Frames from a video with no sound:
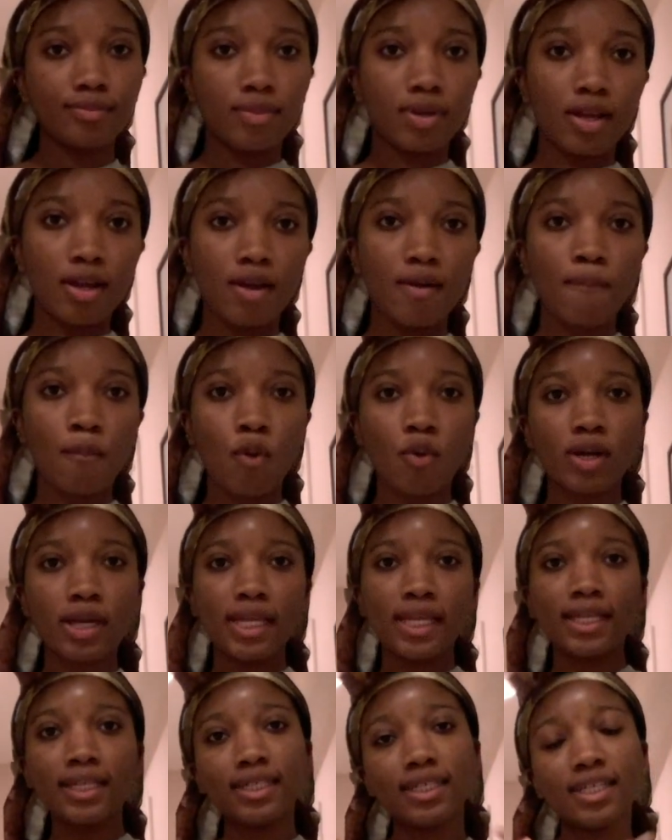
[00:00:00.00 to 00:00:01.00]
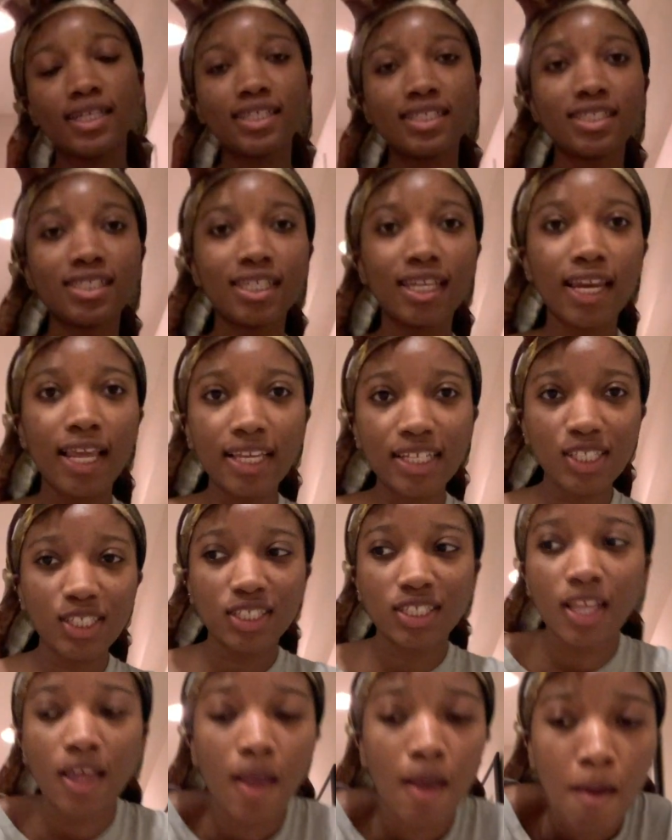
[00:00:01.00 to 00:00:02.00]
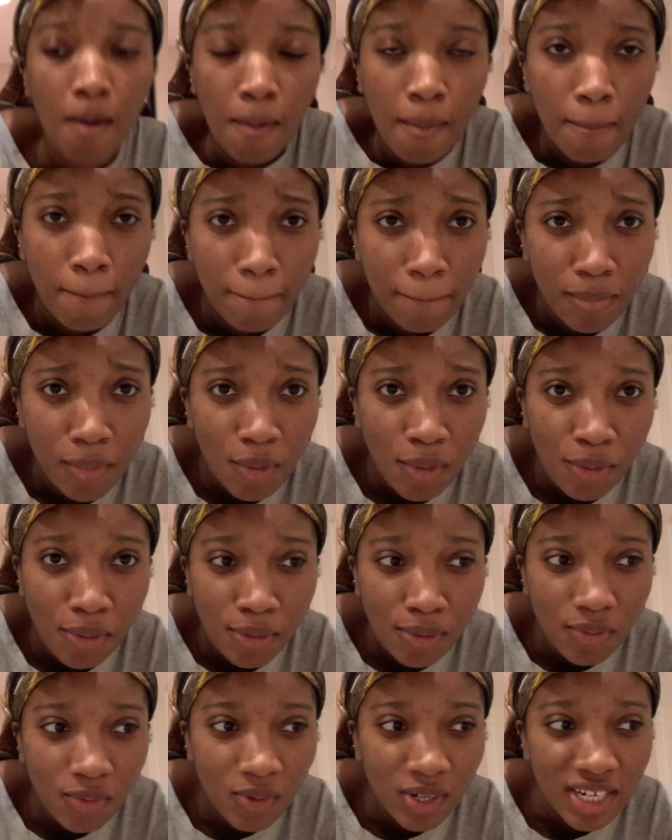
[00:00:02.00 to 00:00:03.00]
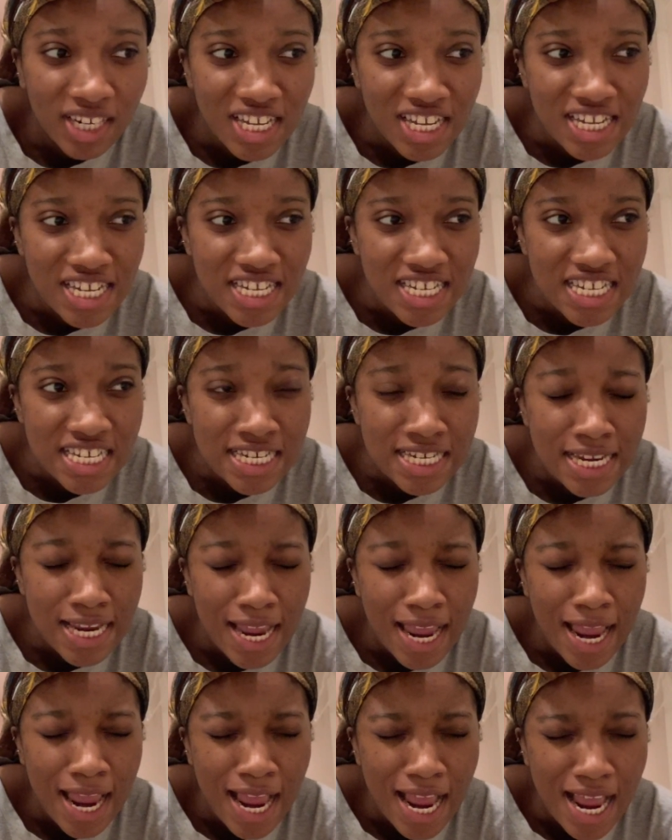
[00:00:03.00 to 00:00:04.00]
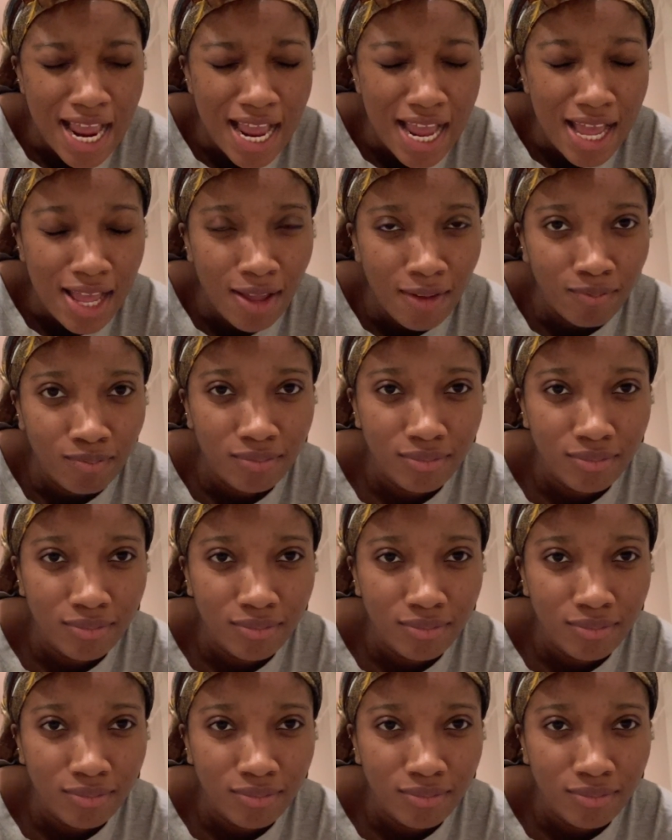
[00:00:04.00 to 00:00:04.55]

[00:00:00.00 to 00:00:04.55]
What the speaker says: Good morning. It's the next morning, yeah.